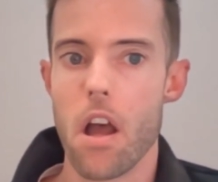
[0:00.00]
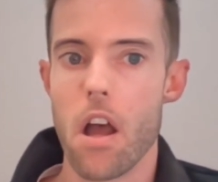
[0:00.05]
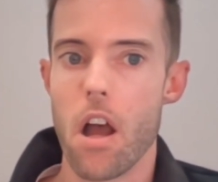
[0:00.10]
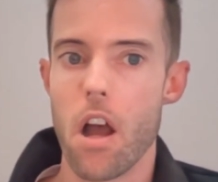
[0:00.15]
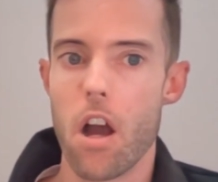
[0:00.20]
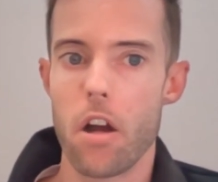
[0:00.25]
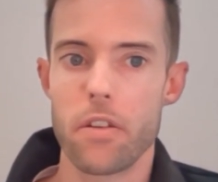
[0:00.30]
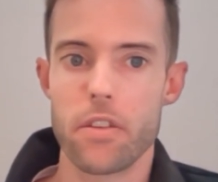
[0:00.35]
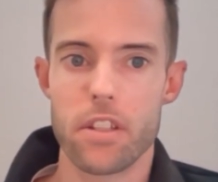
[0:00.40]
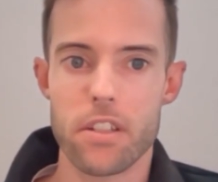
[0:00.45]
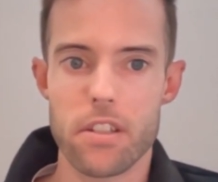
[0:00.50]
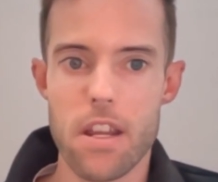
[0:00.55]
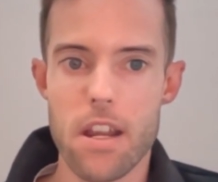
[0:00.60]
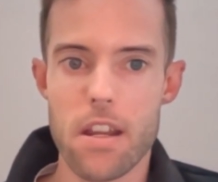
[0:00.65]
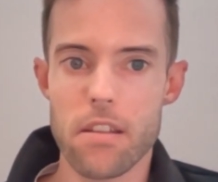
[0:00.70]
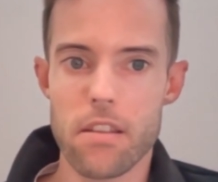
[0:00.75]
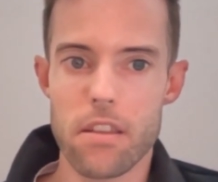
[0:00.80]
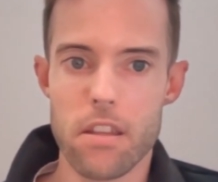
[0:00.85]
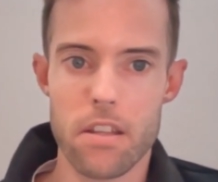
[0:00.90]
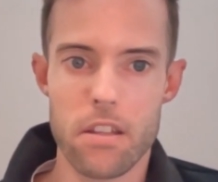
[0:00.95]
The
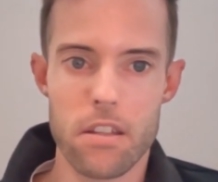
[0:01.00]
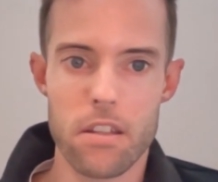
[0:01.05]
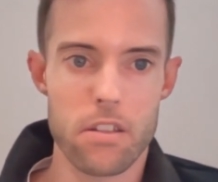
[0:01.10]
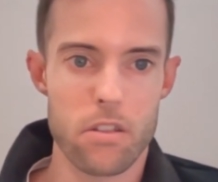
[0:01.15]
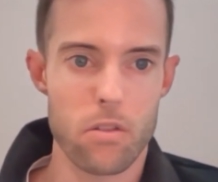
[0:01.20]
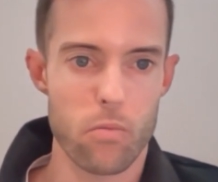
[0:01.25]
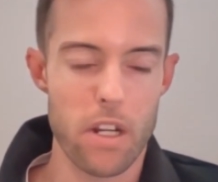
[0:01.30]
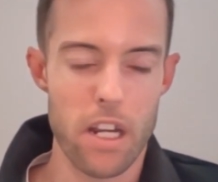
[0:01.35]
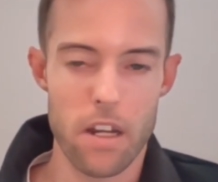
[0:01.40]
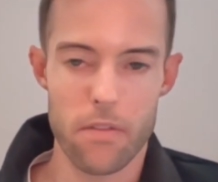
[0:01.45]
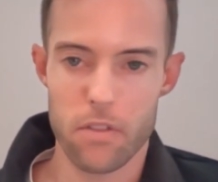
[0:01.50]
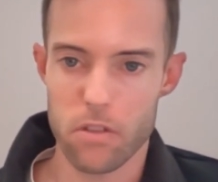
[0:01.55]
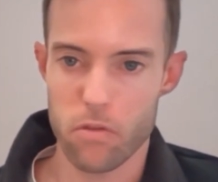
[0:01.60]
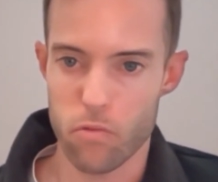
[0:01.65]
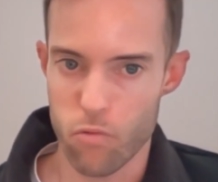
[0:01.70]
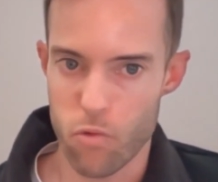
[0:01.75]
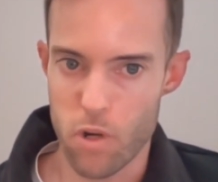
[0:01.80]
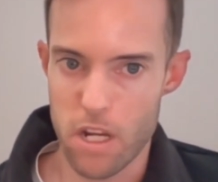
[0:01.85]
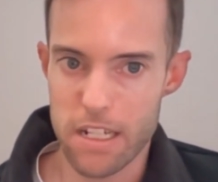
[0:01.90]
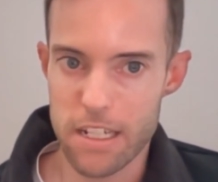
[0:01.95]
second thing is we have this
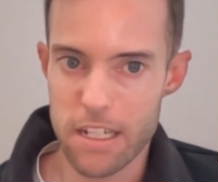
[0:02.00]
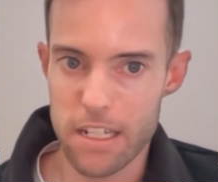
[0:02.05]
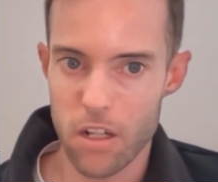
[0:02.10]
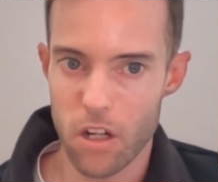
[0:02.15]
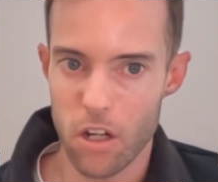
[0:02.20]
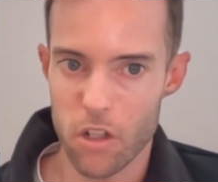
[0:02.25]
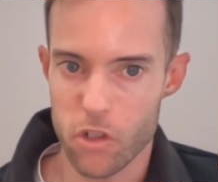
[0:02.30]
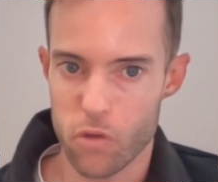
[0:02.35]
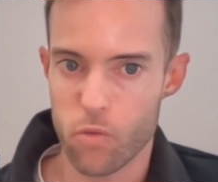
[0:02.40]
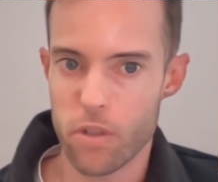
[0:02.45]
really large